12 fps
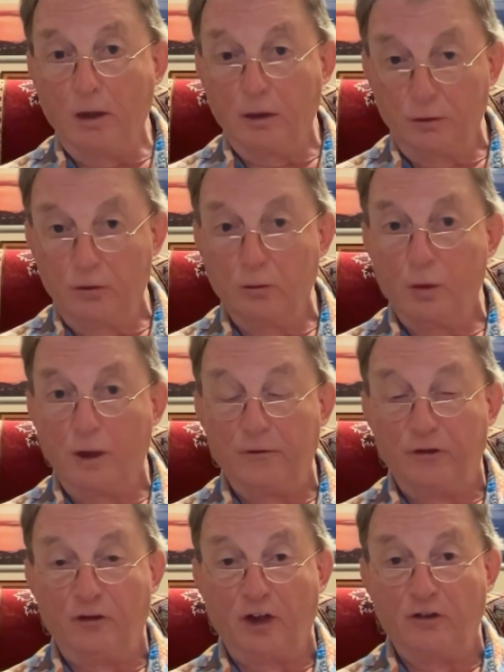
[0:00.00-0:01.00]
can do what I've
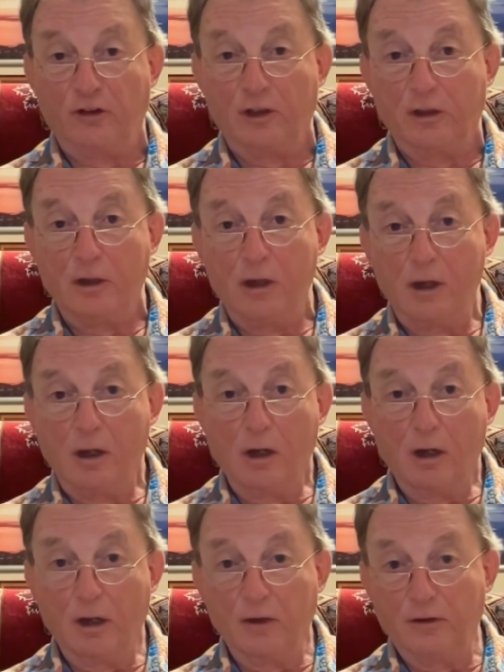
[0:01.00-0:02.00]
suggested
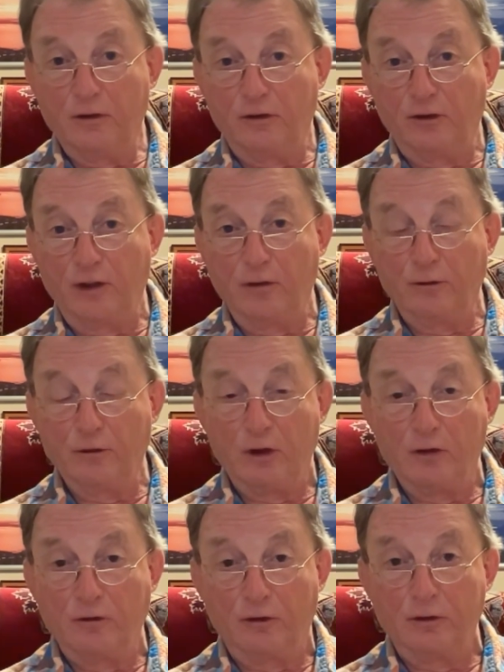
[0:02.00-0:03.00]
and send the
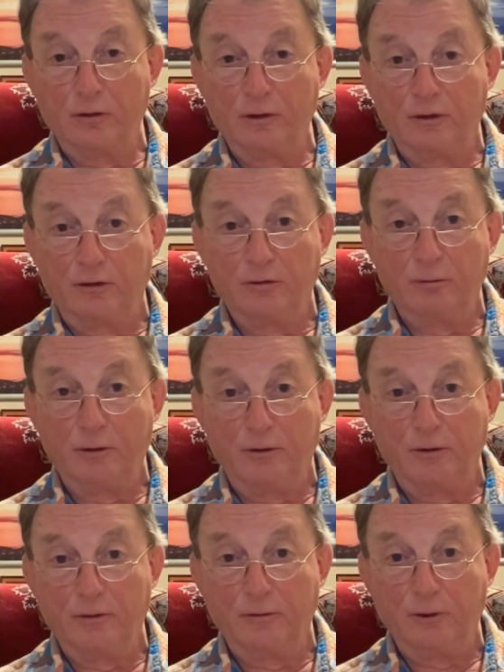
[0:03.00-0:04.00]
results to us
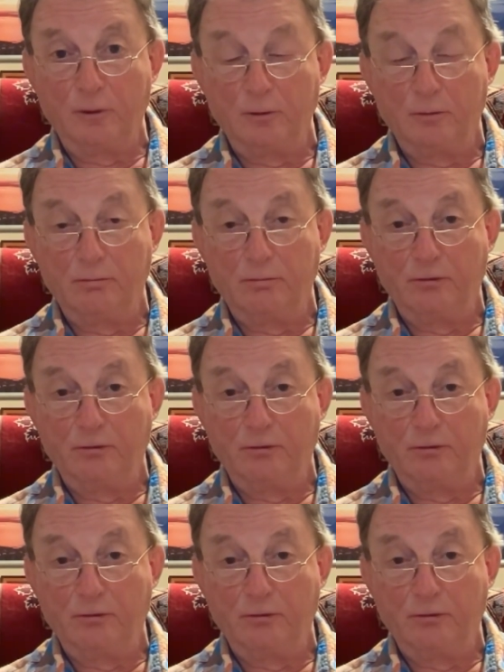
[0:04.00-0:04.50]
with a few